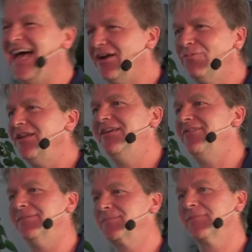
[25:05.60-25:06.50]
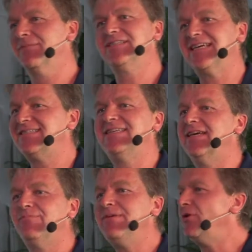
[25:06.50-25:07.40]
I don't believe it because I see
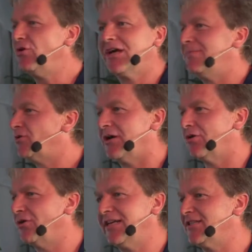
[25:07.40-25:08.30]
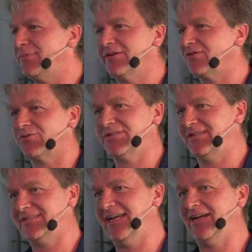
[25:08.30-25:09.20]
it. People don't come to our hotels because we're
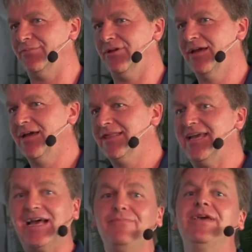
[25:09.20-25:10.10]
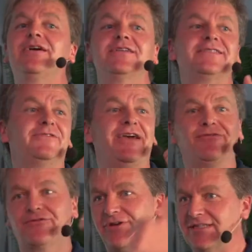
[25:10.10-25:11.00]
sustainable. They come because we
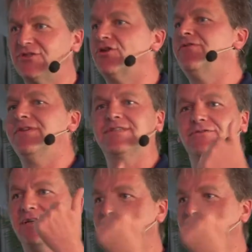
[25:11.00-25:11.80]
have great service, great